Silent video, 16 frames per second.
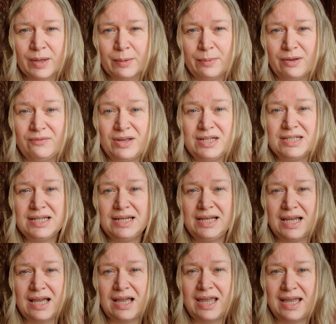But
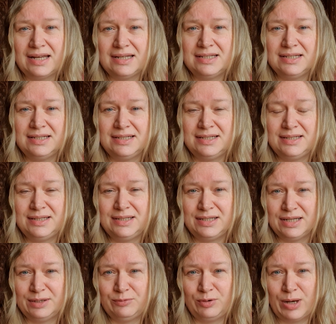eventually I had
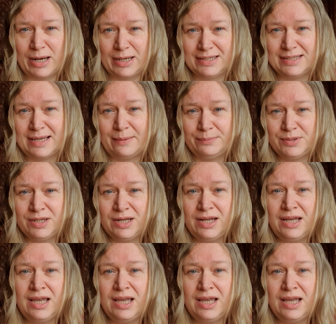to accept